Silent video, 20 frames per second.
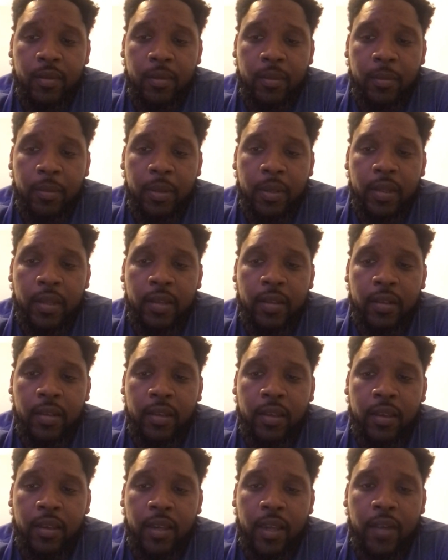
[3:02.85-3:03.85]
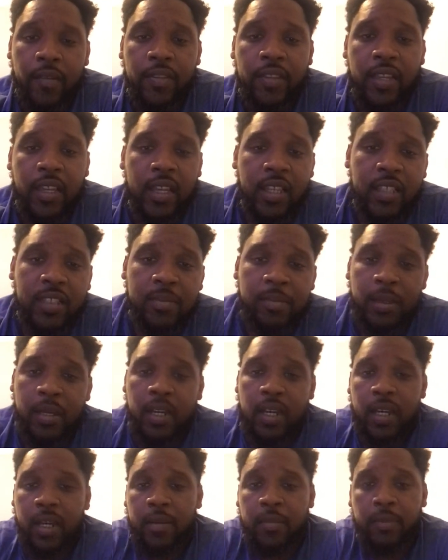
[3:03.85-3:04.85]
but everything has
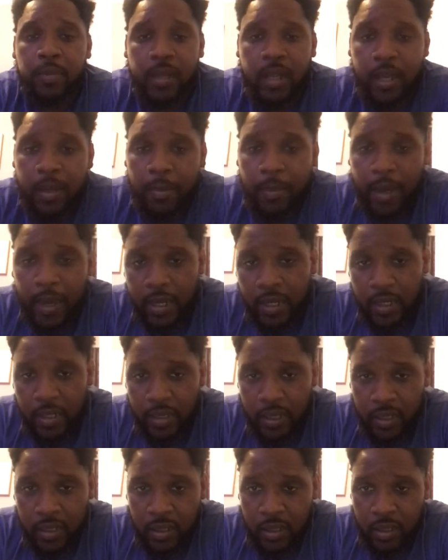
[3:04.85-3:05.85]
become a commodity,